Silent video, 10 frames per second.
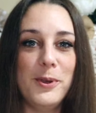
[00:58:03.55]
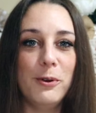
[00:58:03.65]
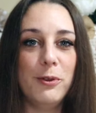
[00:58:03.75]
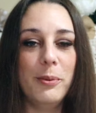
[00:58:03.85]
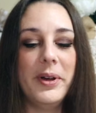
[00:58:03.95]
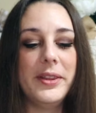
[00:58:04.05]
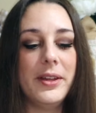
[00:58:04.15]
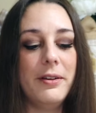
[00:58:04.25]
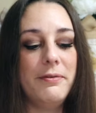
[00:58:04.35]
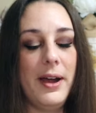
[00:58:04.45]
beautiful, but
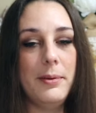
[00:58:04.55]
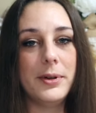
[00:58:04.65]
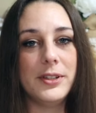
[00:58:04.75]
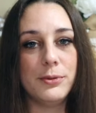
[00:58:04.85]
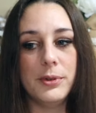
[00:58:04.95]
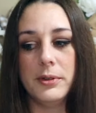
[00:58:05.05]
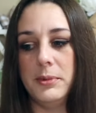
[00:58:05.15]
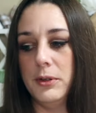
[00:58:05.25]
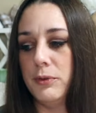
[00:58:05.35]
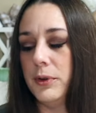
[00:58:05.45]
the fabric is really
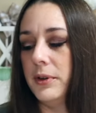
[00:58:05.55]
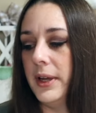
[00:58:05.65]
beautiful,